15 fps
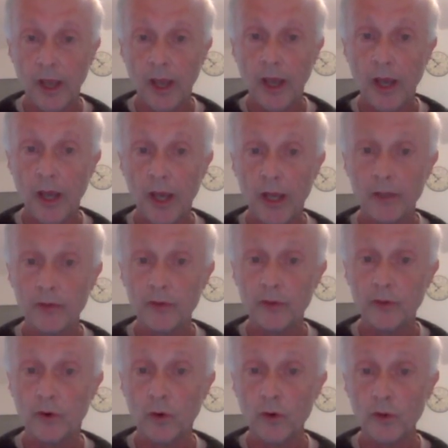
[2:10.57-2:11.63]
and
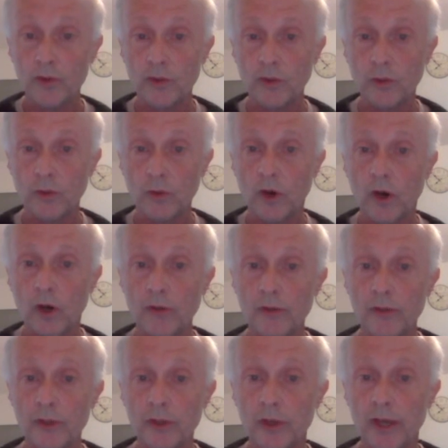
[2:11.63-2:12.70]
also
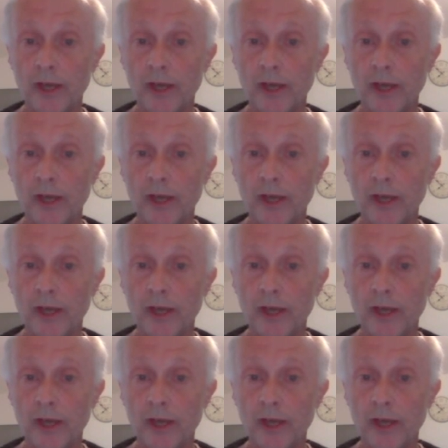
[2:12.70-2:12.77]
on